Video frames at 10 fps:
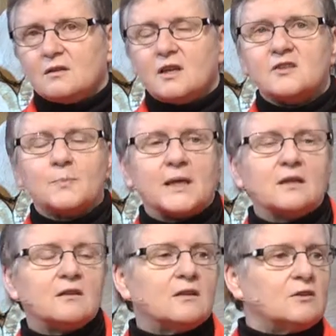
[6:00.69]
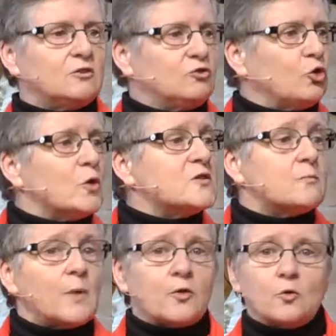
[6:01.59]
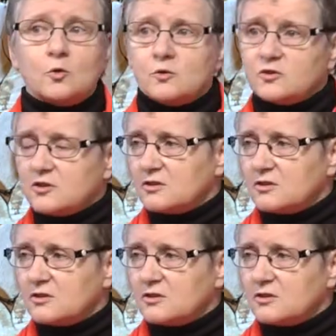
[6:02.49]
There has been the joys of motherhood,